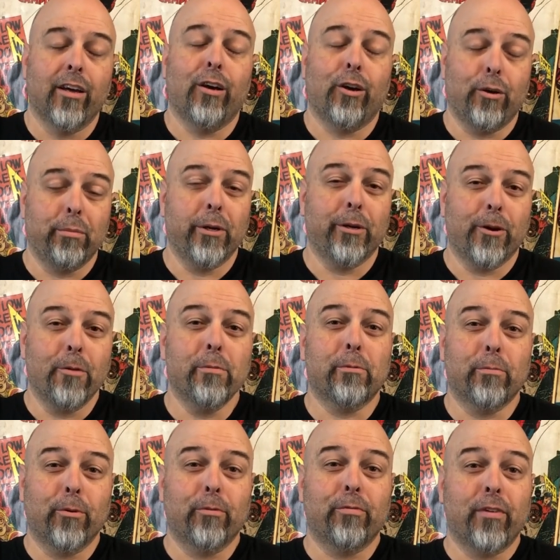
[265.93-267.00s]
I've been a comic
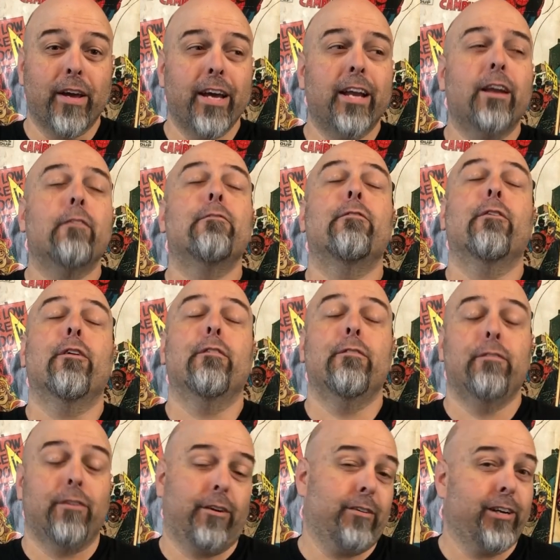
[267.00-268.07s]
book fan for a
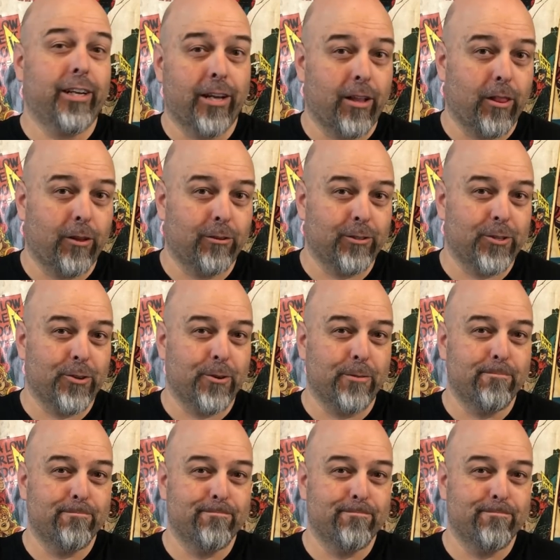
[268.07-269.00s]
very long time.